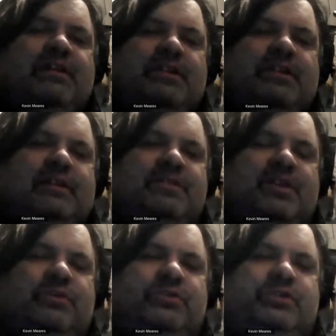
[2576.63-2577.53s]
ended in
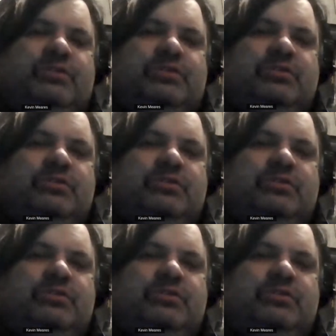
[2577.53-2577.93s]
execution.